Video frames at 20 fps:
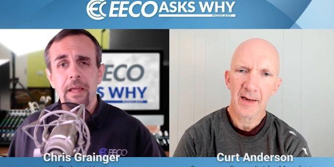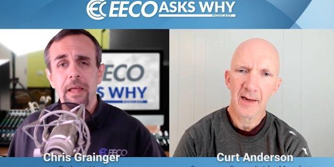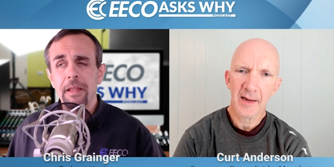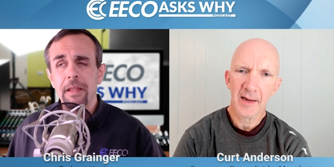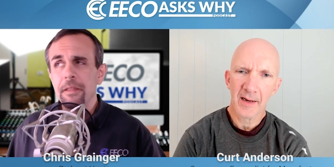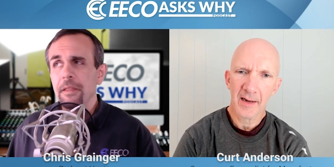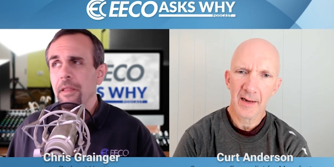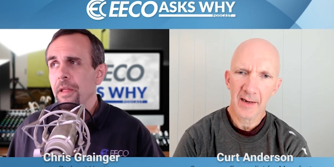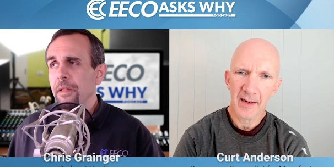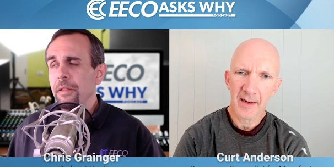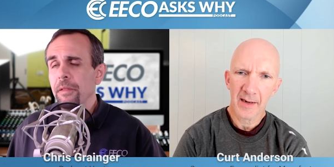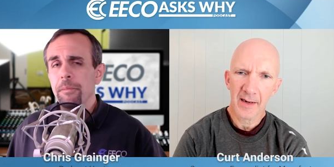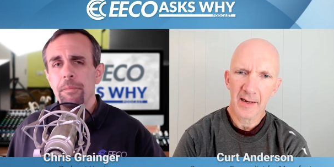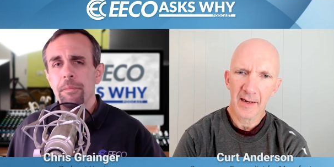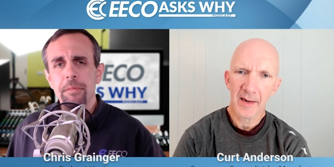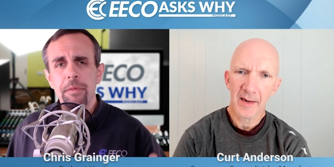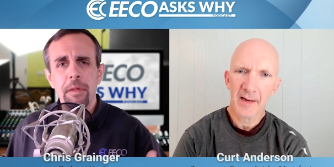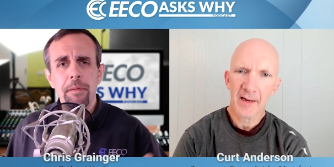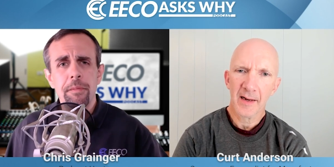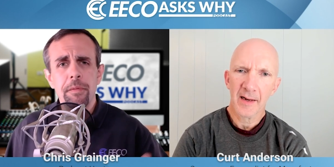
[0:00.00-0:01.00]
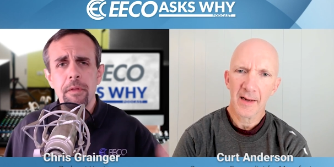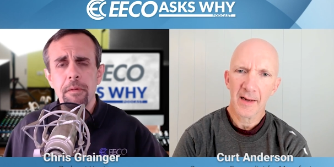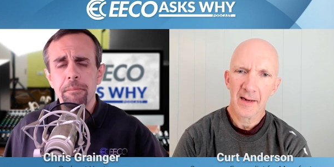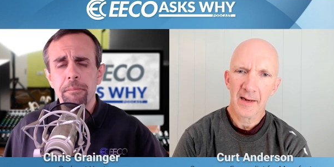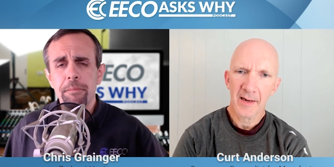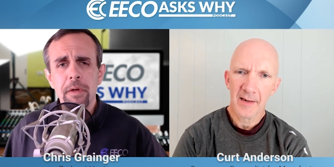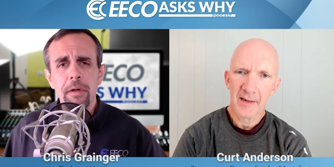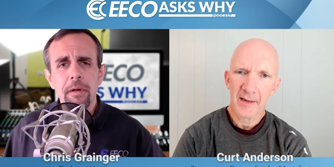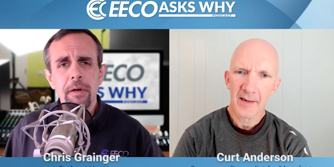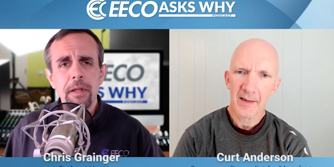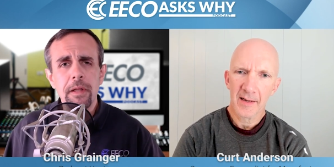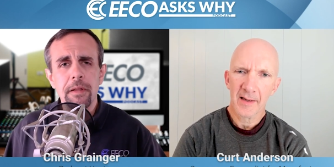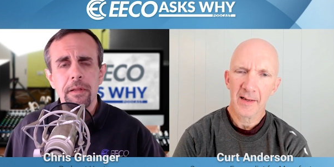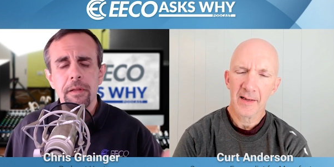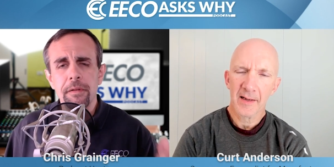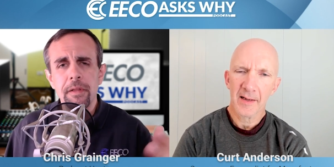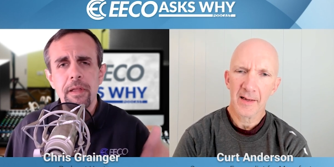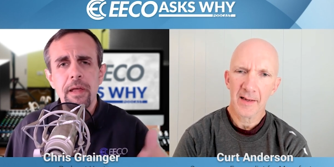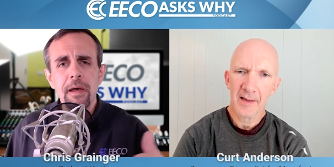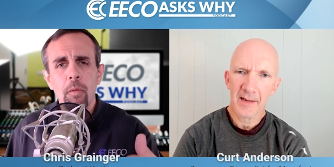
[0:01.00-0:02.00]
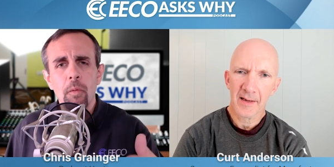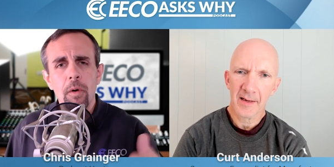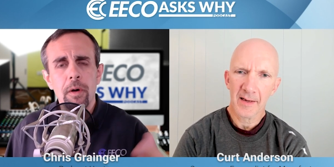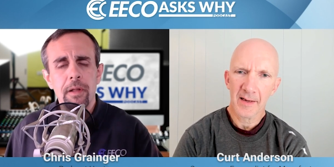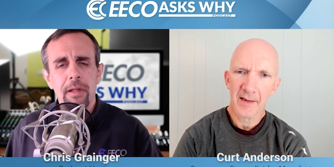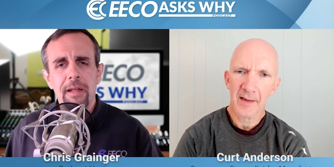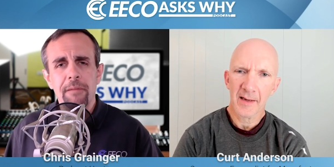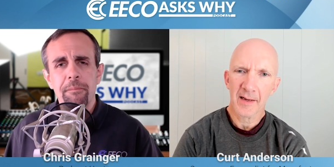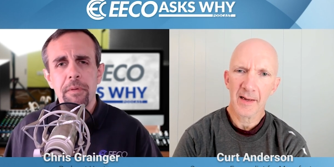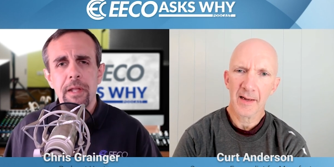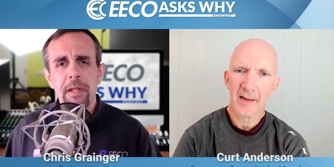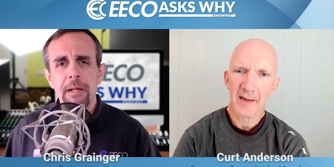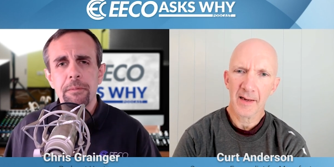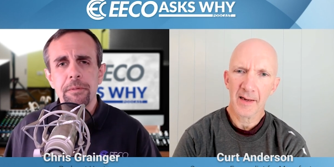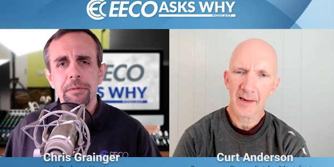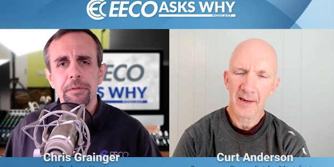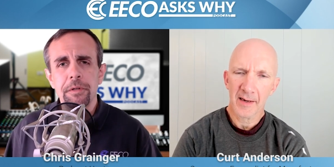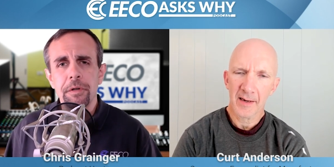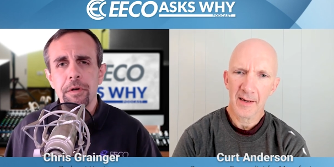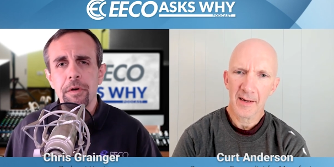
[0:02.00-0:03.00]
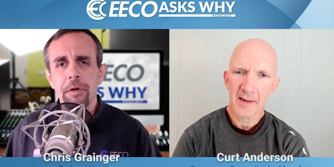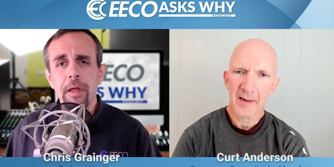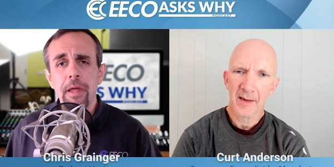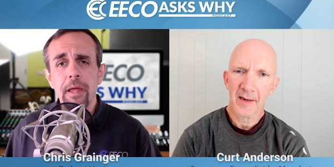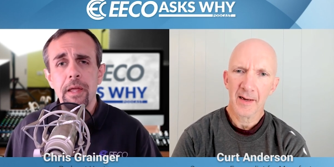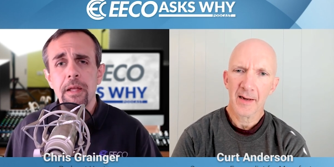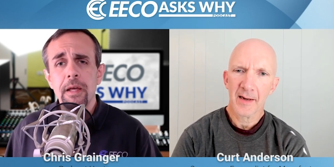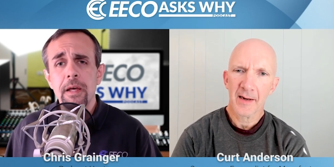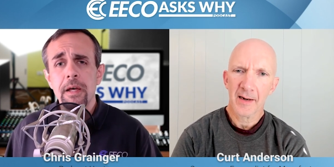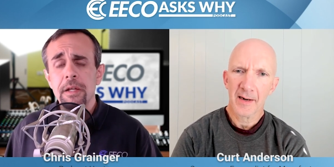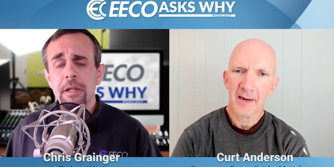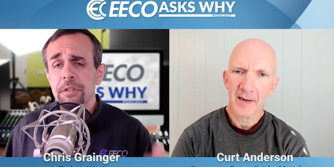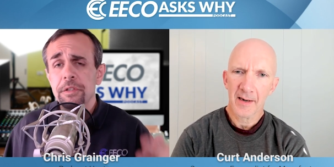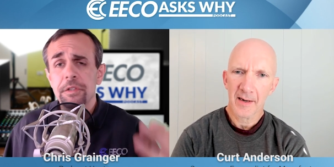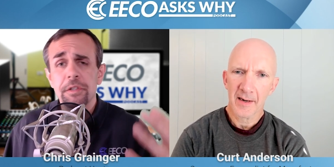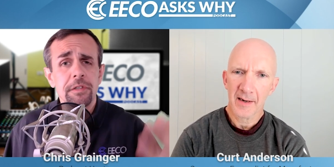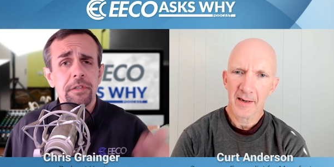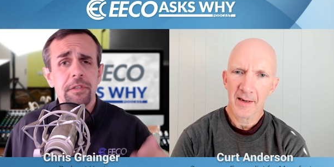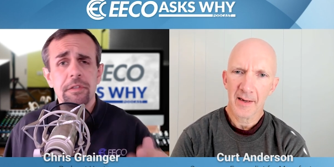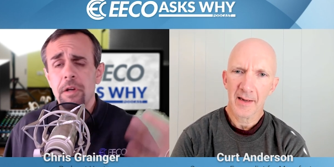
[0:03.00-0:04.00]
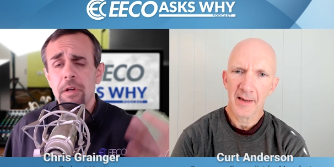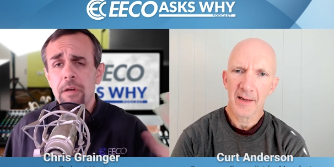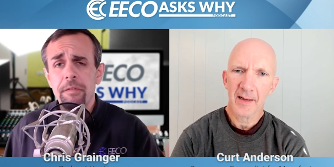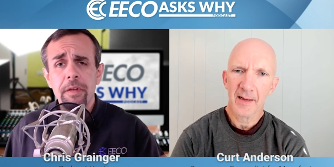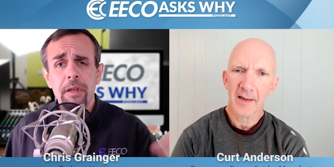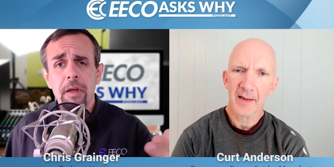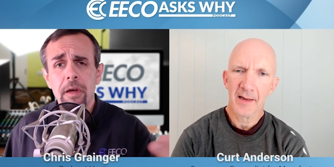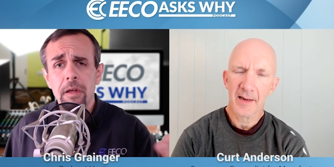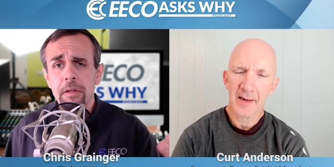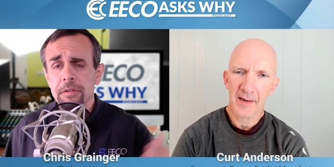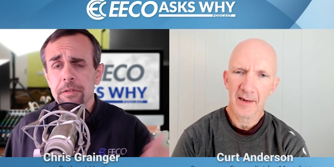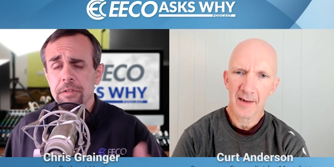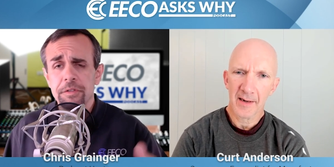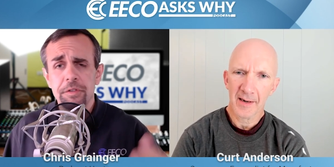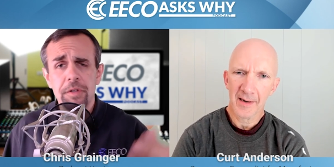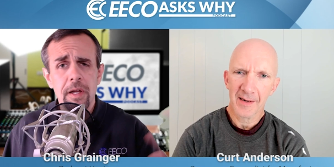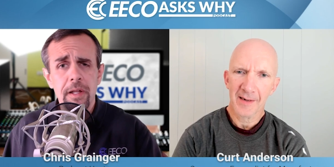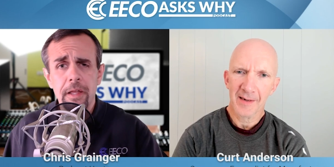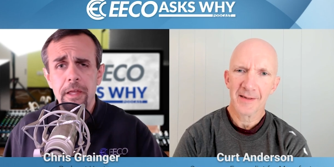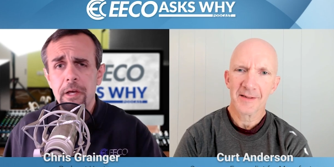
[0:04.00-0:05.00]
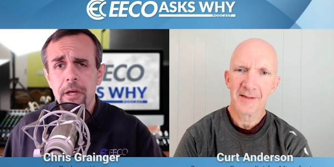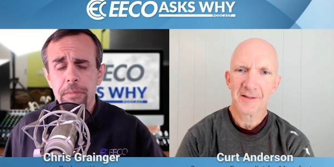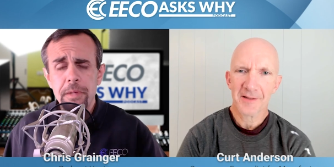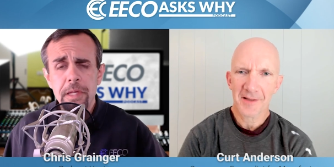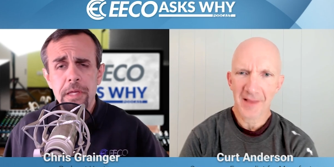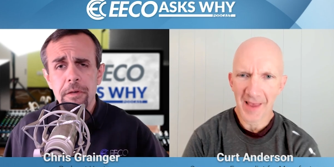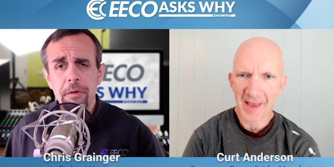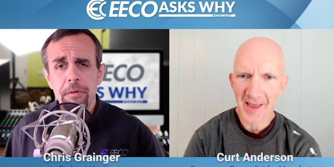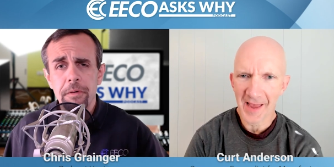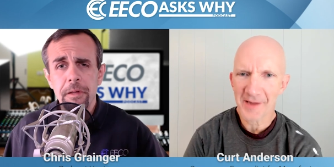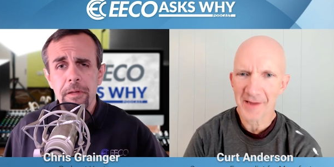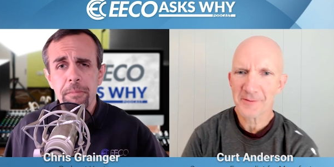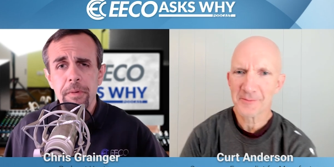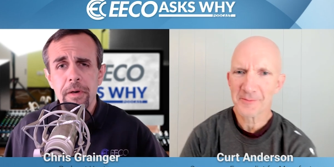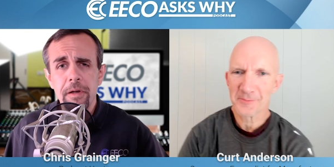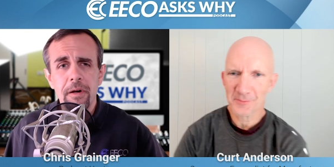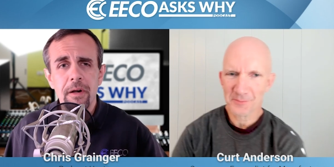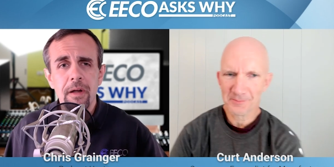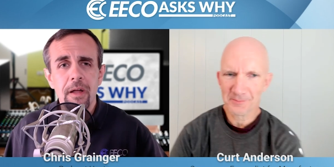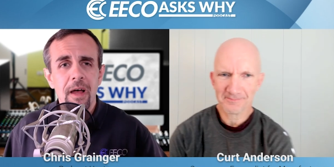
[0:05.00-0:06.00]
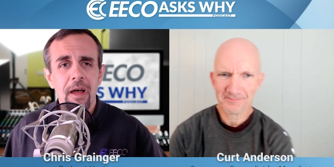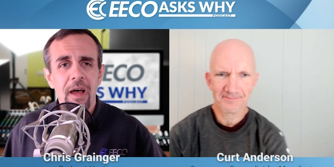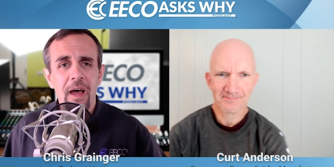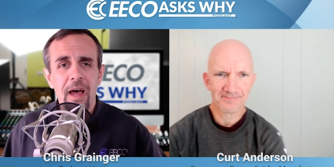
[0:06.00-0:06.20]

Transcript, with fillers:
Speaker 1: and, and the, the, the ability, the network that I've been able to create, just serving others and trying to help EECO get better.